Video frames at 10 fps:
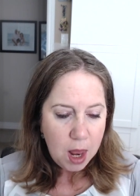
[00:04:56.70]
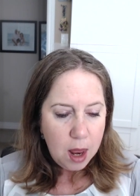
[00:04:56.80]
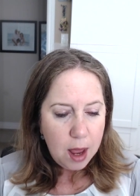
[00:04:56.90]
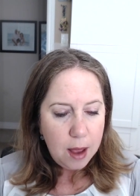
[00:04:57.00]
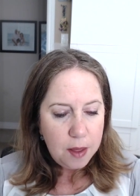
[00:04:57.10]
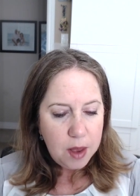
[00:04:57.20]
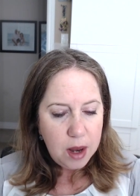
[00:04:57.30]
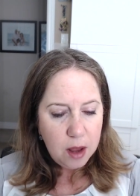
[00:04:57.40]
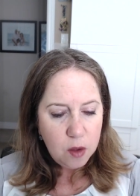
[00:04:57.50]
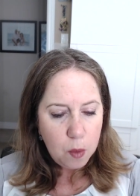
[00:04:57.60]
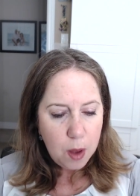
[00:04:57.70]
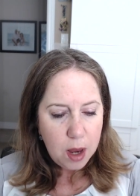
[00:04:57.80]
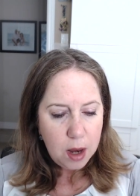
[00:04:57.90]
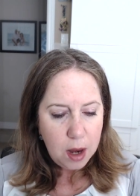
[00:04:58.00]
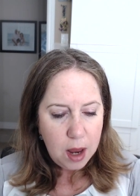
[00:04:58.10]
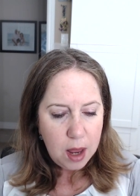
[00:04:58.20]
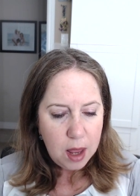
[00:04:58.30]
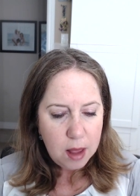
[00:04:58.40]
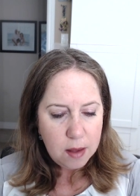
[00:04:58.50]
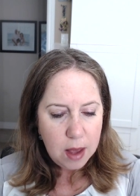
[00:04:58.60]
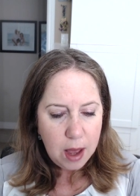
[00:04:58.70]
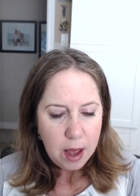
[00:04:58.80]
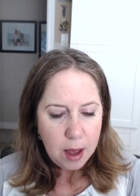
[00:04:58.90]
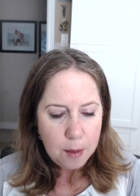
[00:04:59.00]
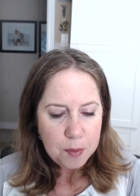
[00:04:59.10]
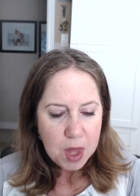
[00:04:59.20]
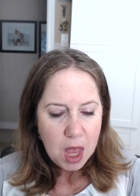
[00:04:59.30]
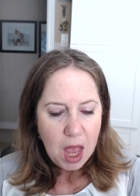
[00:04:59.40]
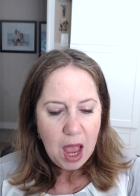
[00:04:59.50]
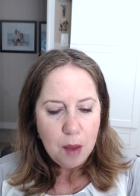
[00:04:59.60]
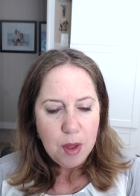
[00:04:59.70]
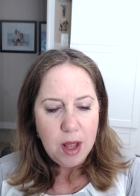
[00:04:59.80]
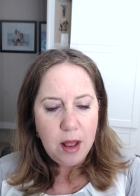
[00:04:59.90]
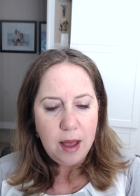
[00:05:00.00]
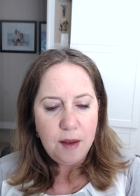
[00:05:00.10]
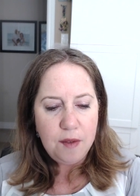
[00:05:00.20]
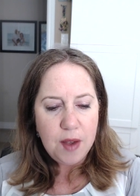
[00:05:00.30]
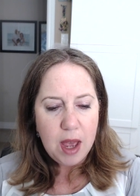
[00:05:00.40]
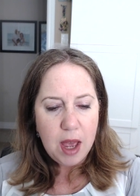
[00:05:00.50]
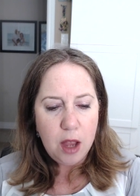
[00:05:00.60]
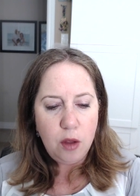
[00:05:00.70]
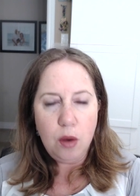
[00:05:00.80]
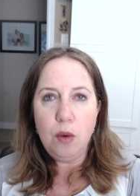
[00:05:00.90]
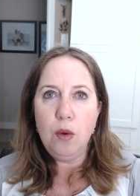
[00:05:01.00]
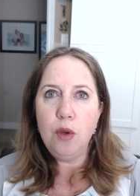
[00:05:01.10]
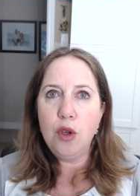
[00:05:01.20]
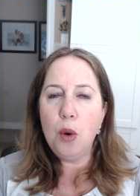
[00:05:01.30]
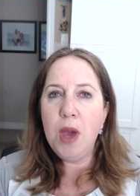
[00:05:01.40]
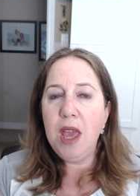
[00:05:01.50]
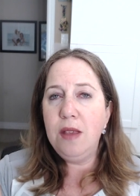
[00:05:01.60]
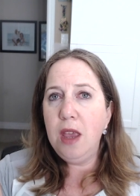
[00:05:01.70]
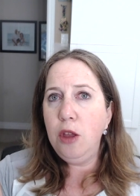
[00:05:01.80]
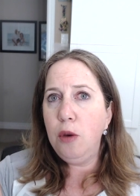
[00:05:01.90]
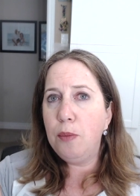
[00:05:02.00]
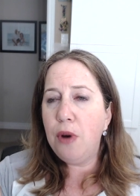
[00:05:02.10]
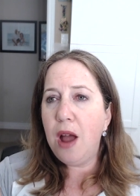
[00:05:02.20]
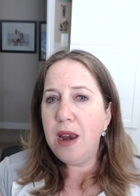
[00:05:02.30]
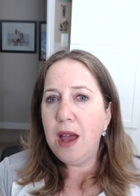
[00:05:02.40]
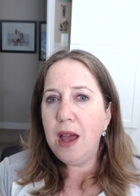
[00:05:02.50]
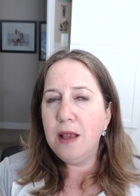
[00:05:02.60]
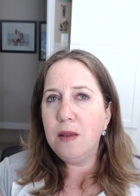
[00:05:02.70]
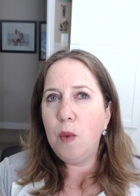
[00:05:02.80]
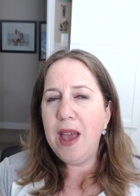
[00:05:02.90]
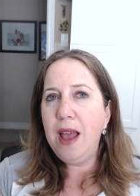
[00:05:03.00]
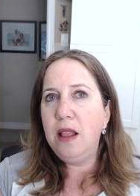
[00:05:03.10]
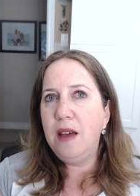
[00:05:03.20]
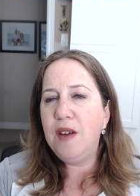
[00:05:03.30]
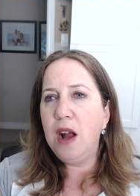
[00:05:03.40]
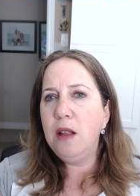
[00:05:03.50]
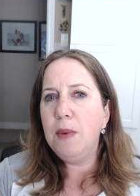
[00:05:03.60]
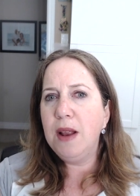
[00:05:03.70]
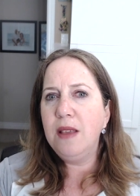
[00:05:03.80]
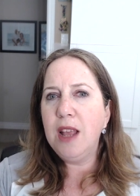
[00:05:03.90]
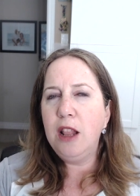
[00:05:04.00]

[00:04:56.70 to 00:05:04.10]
uh, the next one is um, I really love uh, to showcasing new products. Why I love art, because I